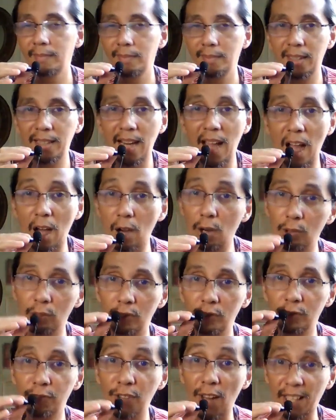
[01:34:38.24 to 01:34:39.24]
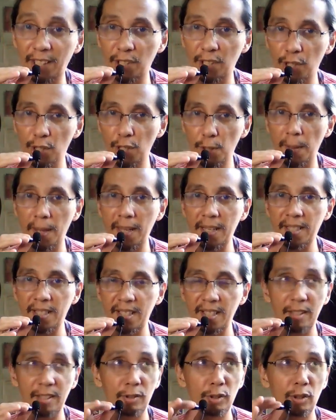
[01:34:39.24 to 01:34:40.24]
he now flies into space,
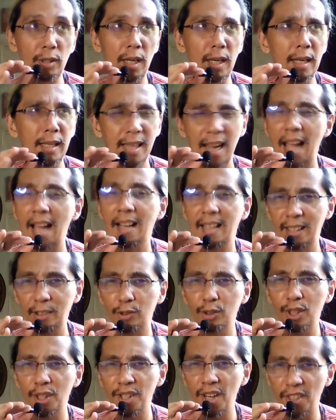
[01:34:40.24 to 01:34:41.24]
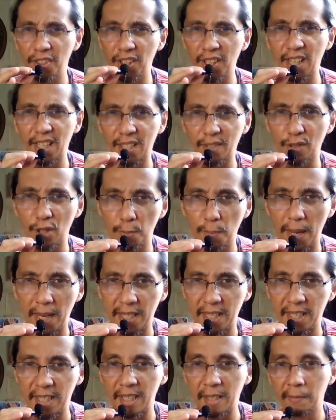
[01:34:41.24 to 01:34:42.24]
into the nothingness of
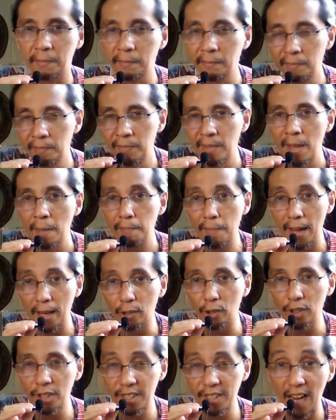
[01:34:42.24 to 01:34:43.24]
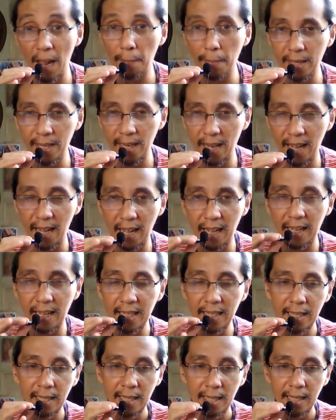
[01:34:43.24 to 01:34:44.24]
space. Pero sinabi niya,
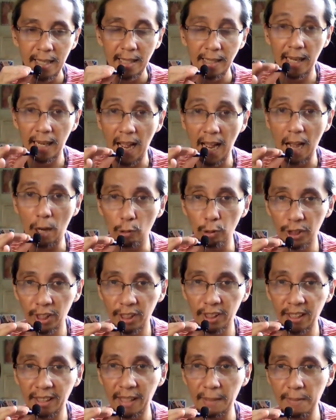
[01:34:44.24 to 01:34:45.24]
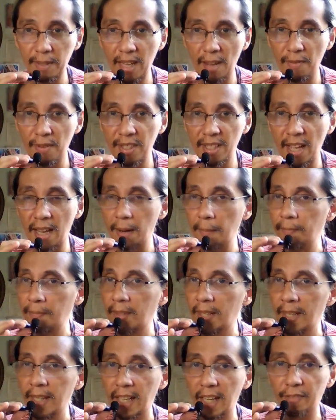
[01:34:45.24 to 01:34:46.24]
nangako siya sa Team 7s that
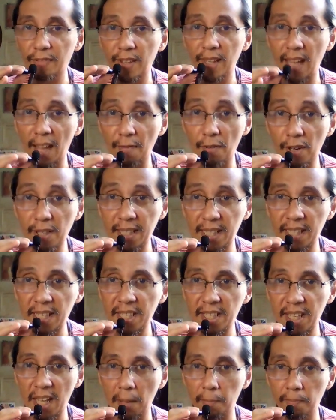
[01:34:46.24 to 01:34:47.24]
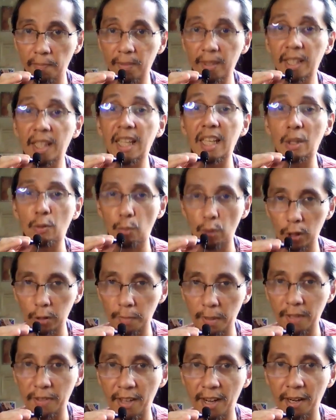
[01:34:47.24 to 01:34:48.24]
if they ever need his help, he will
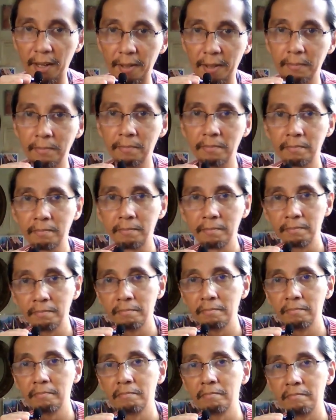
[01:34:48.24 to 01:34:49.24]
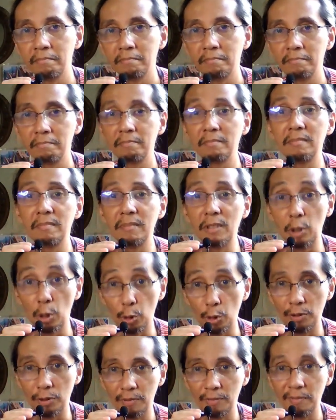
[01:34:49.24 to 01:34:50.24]
be there.
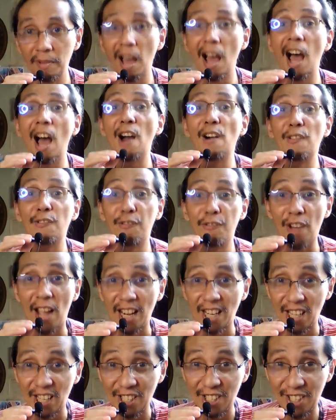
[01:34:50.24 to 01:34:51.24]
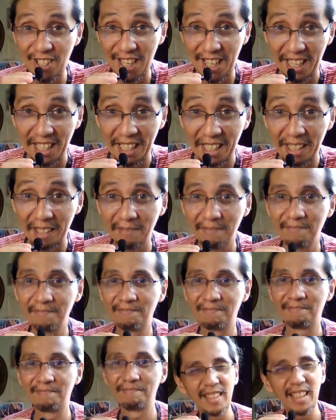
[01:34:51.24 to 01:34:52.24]
Yun ang final scene.
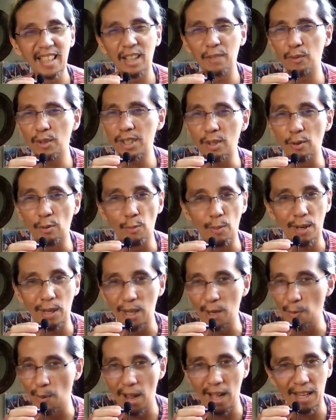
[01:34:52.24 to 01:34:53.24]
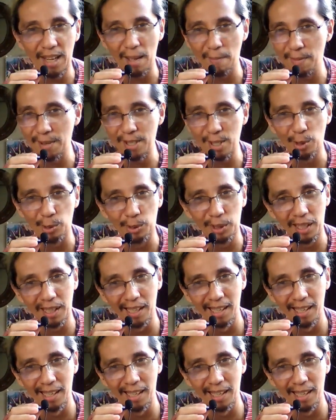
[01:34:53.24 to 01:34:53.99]
It was a really wild episode.